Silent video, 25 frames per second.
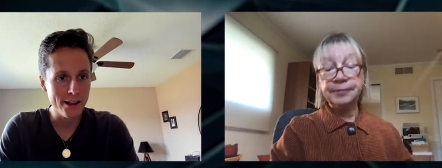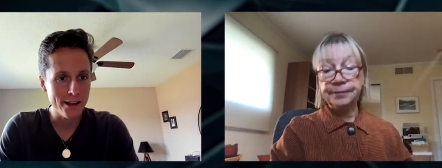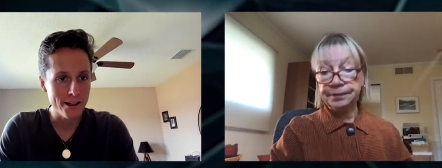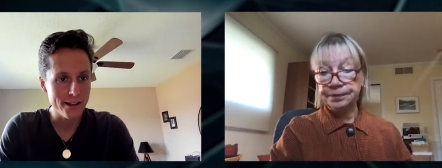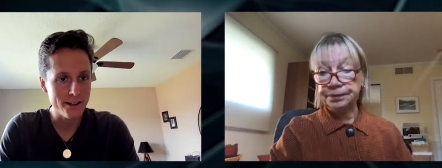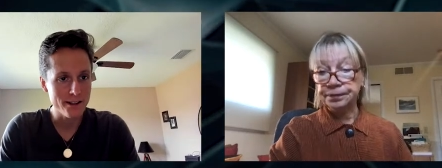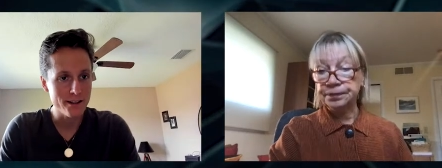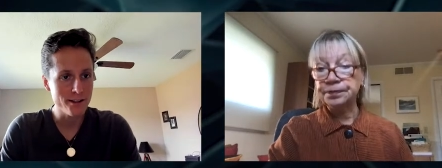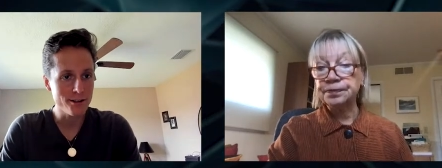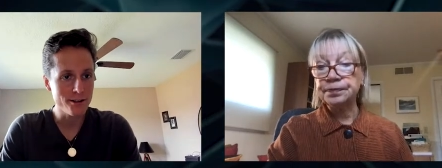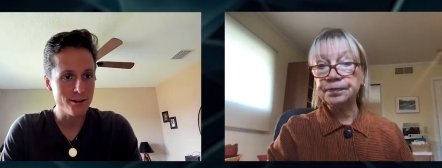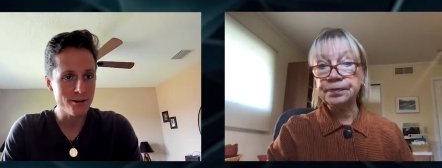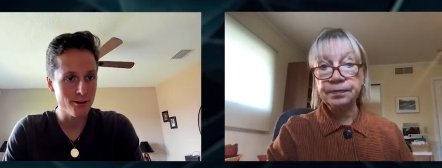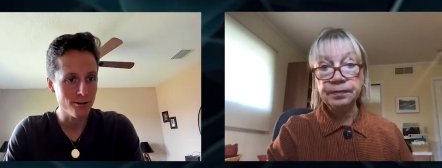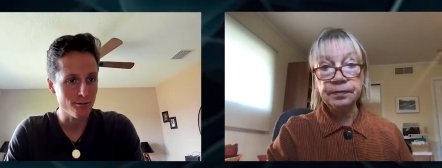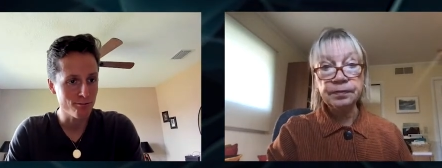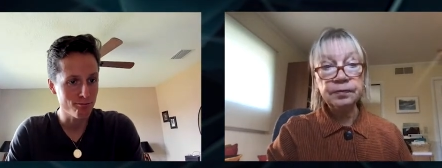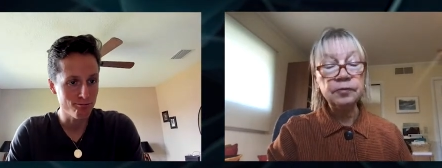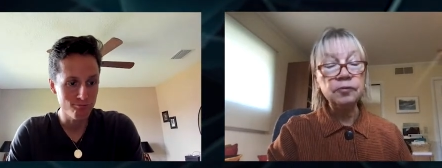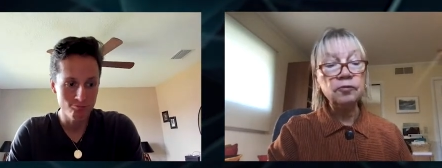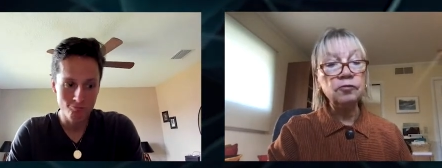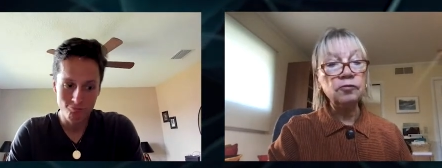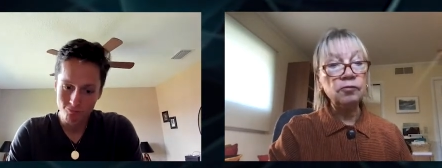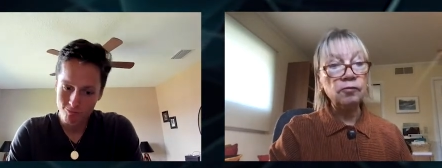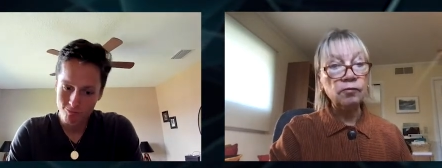Speaker 1: It's
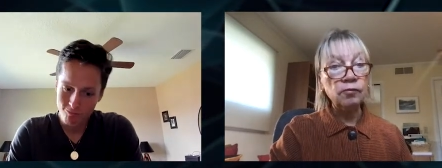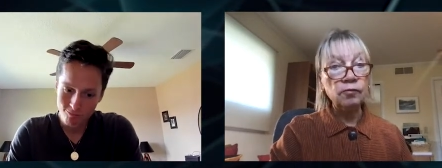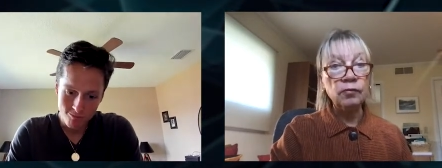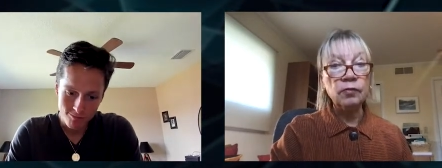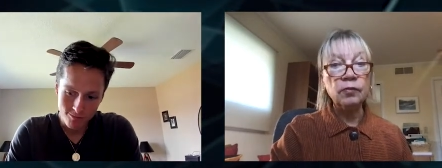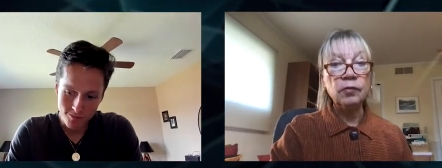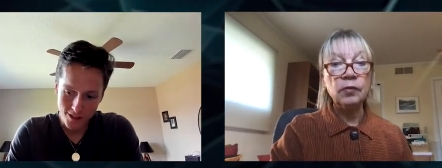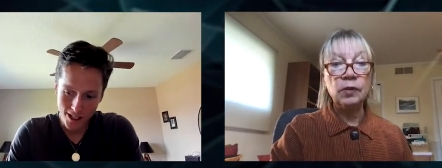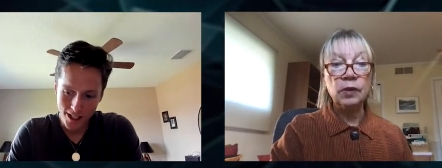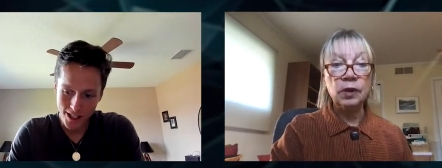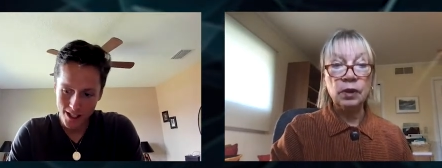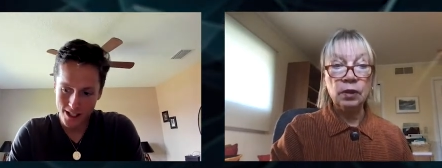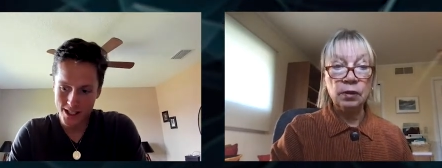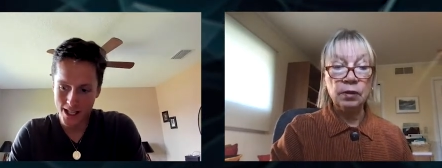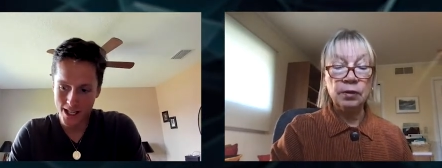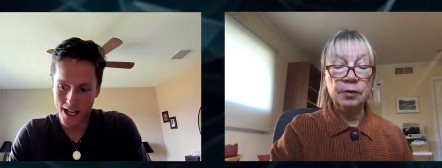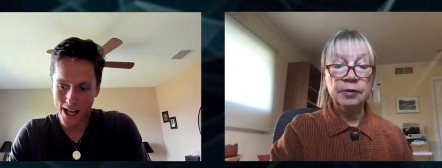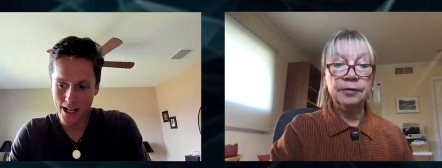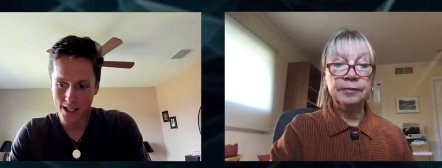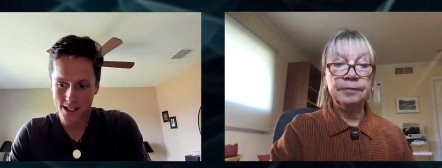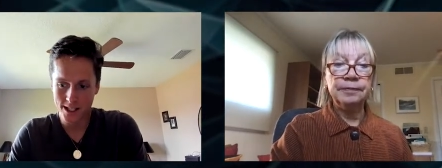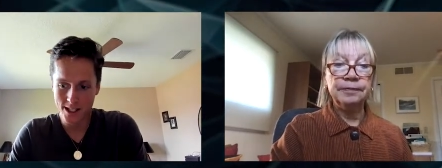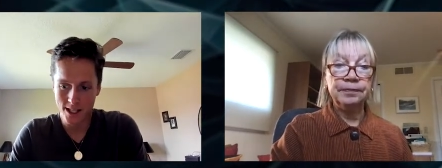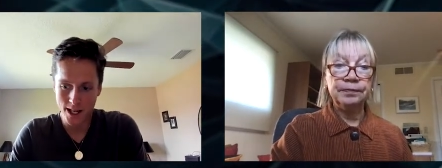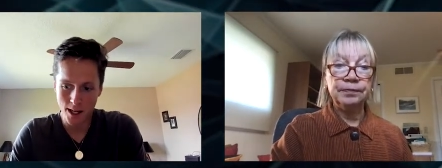the
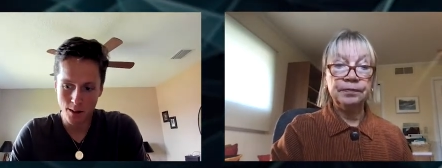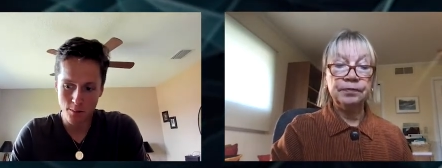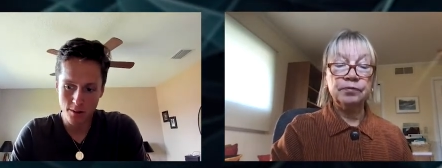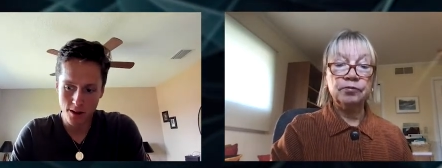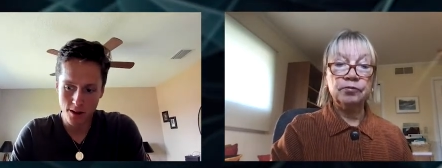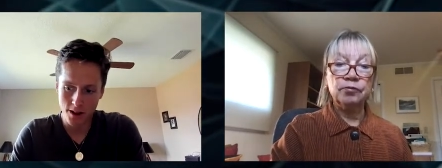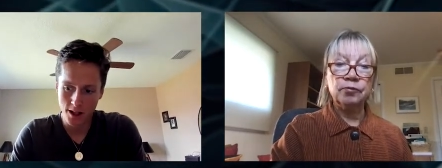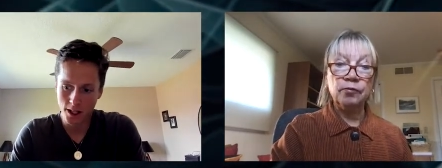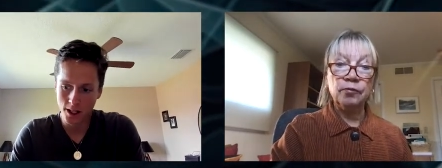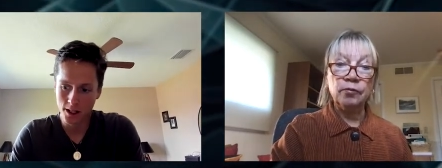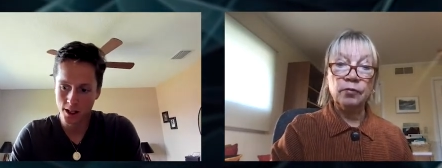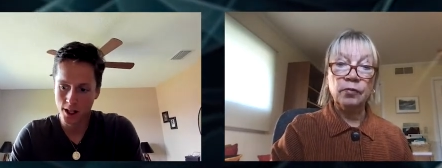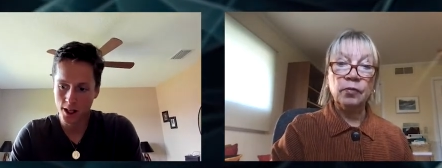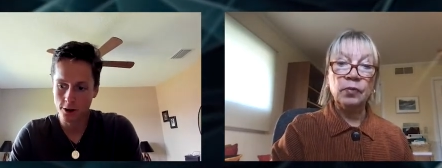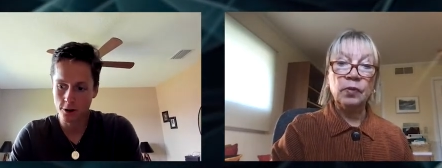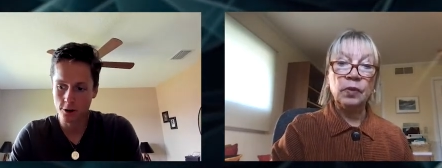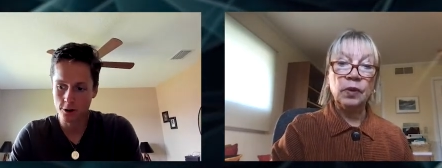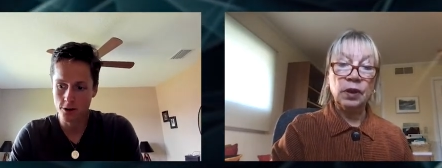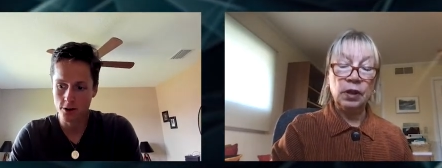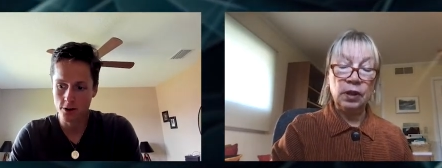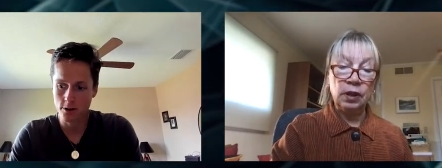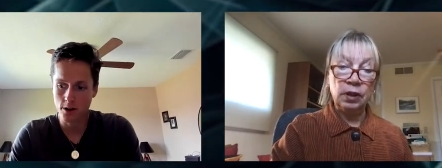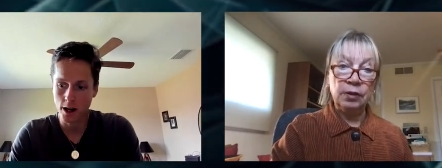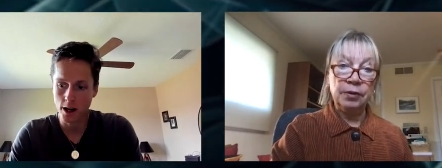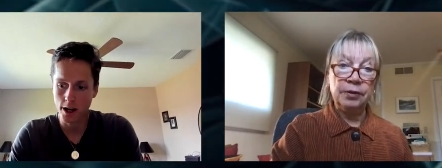exact same thing that
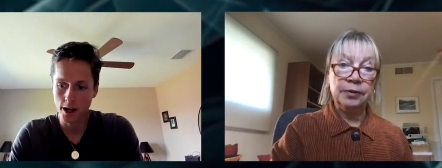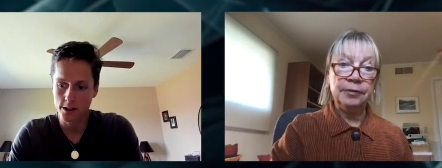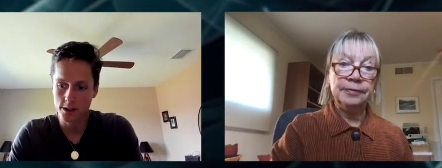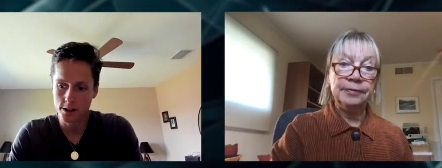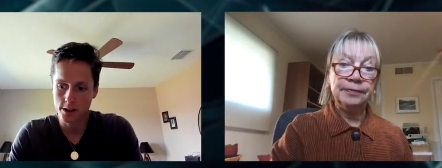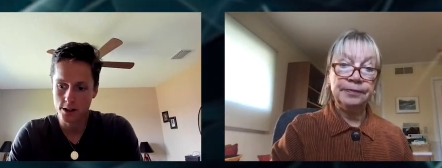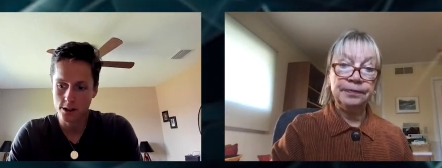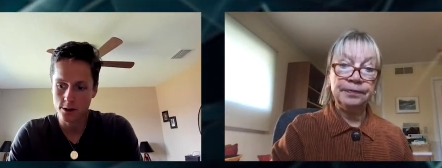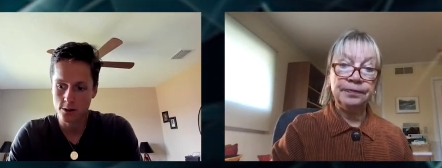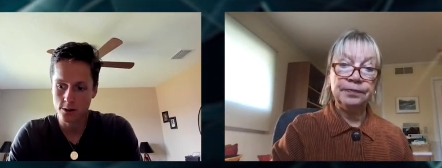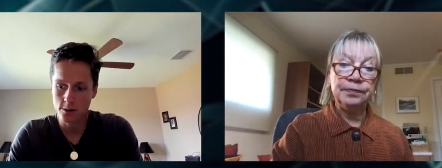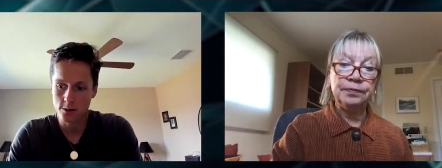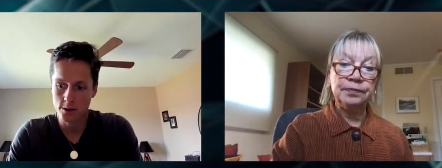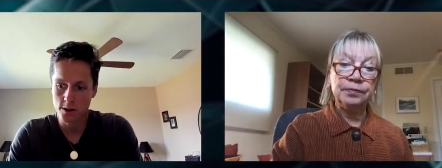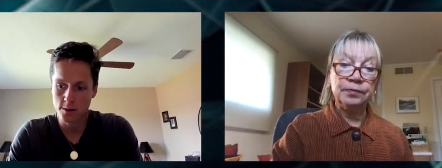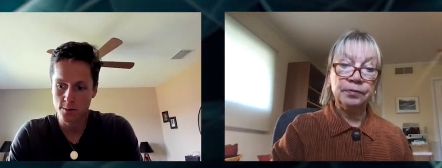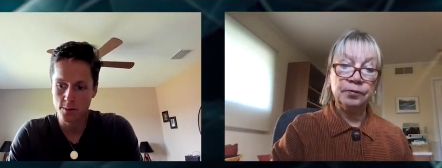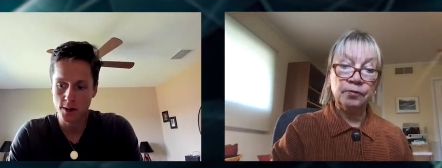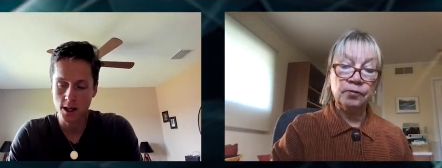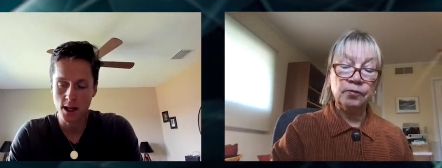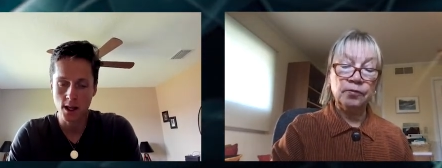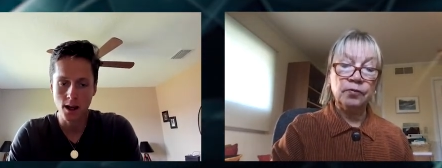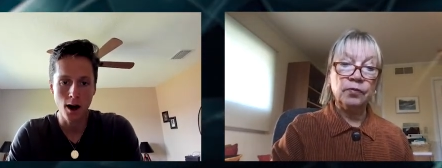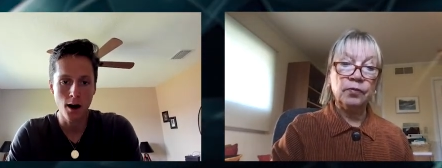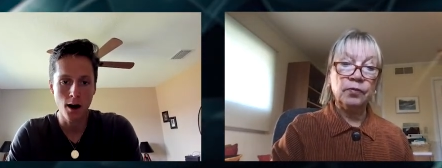you're trying to
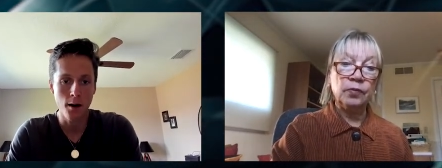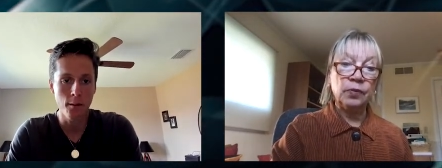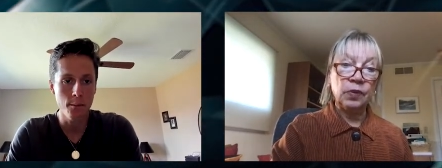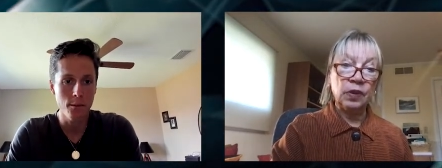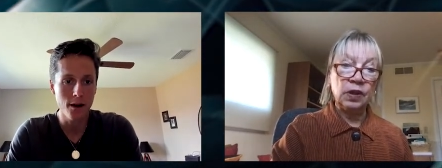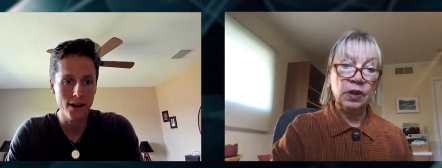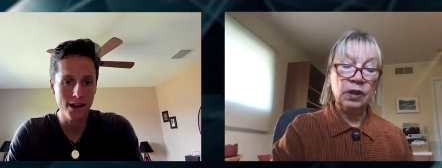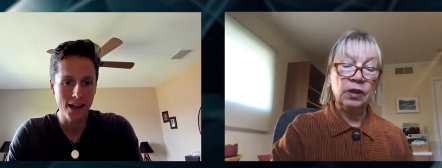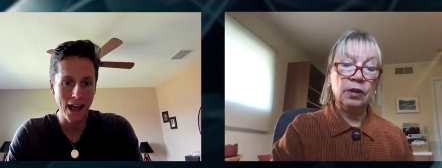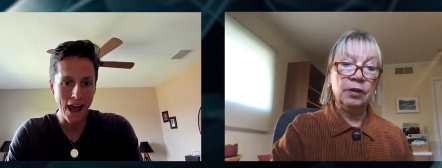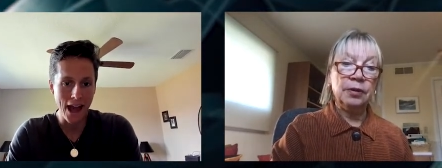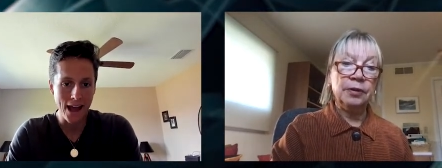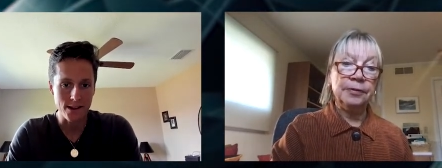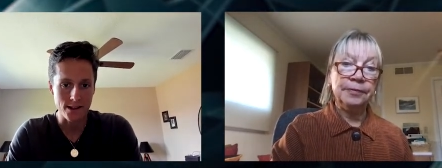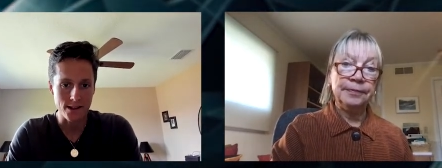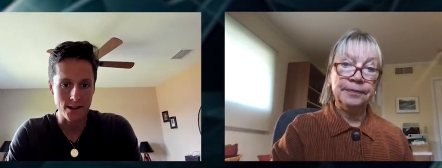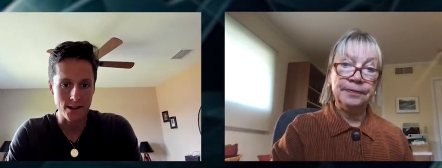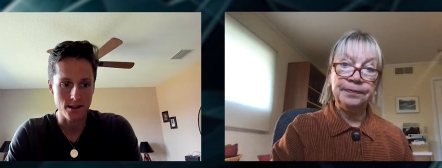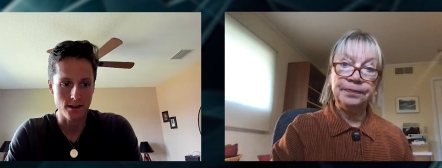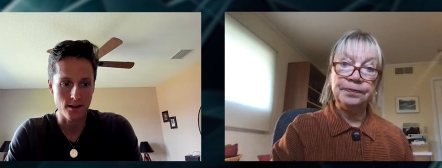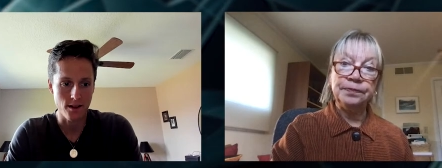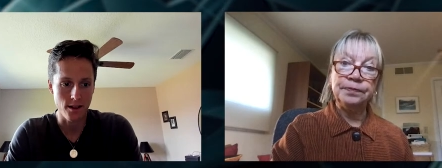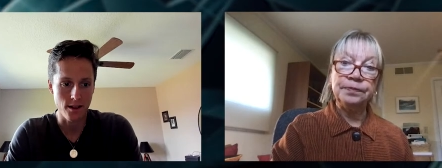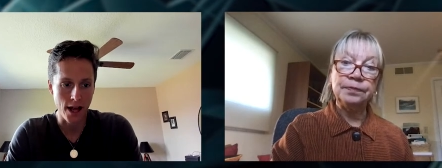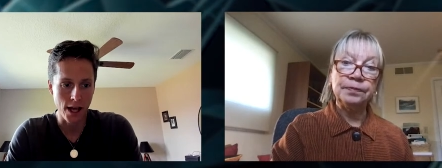speak up
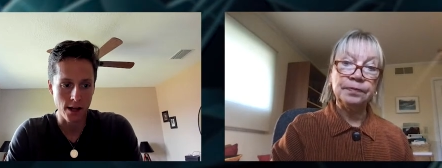against.